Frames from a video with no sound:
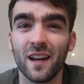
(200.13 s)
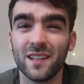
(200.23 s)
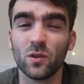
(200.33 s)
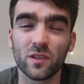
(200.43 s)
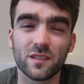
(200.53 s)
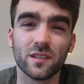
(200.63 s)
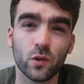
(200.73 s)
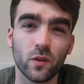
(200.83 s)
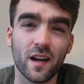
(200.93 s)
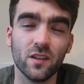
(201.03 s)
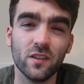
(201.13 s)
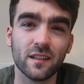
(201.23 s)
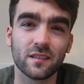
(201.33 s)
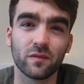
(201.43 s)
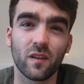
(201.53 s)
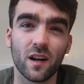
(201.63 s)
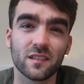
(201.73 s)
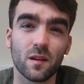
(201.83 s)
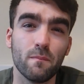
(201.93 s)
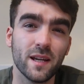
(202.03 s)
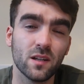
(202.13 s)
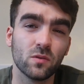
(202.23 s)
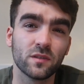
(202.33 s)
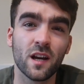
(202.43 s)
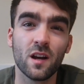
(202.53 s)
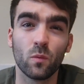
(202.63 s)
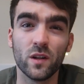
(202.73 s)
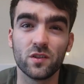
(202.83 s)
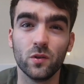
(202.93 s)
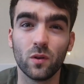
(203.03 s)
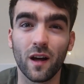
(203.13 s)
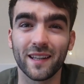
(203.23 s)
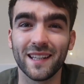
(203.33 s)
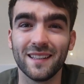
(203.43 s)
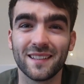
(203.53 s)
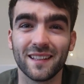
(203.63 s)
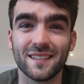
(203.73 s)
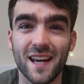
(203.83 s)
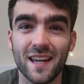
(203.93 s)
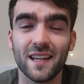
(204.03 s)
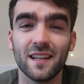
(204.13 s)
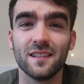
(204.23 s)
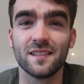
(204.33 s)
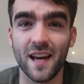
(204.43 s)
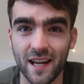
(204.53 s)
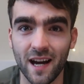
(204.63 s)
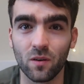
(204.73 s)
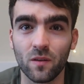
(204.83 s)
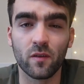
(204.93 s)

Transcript: and in order to do that you need to find some meals which you like eating day in, day out.